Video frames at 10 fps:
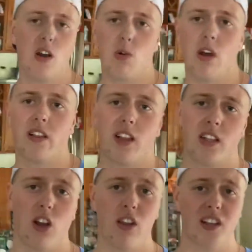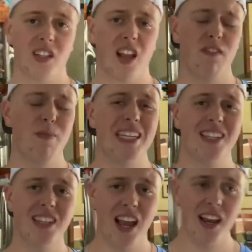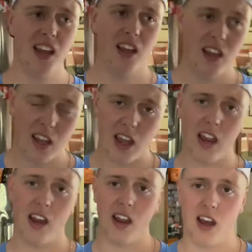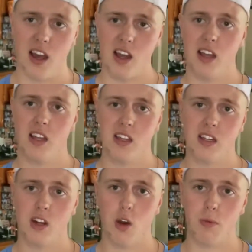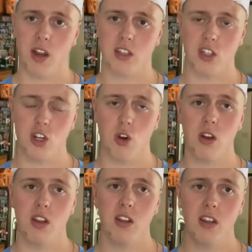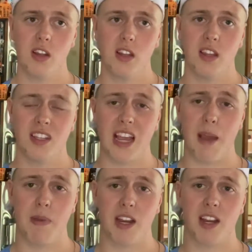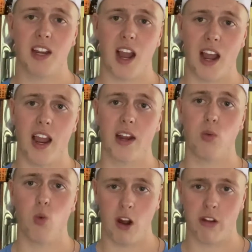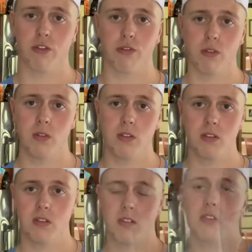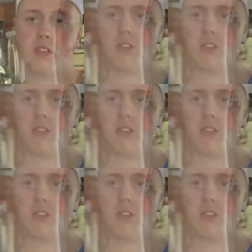well, I think that's all that's left to be said, and hope you guys enjoy this epic kayak walkthrough. Alright